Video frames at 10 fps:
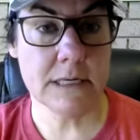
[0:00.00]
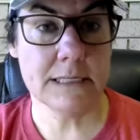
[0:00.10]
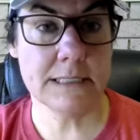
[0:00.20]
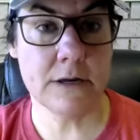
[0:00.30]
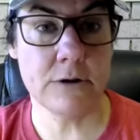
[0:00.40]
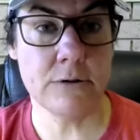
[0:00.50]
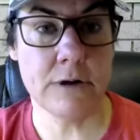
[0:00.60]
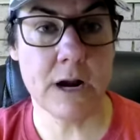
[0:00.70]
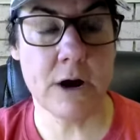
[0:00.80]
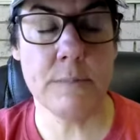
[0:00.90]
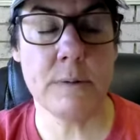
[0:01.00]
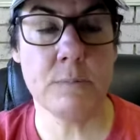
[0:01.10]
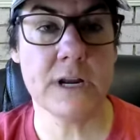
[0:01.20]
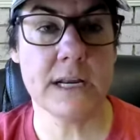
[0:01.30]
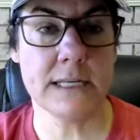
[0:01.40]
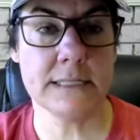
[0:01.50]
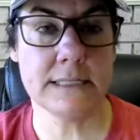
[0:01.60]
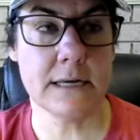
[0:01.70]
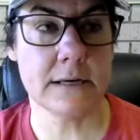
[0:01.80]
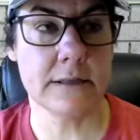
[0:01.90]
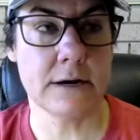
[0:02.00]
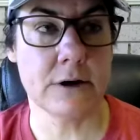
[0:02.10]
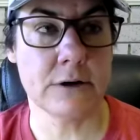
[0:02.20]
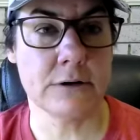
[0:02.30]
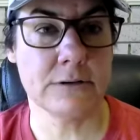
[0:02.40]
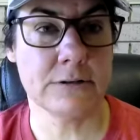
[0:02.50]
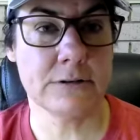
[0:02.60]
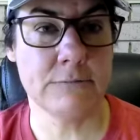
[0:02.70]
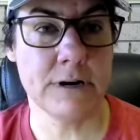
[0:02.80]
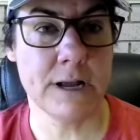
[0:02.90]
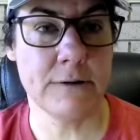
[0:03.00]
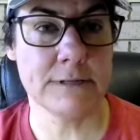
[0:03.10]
So I remember getting stuck there when I was.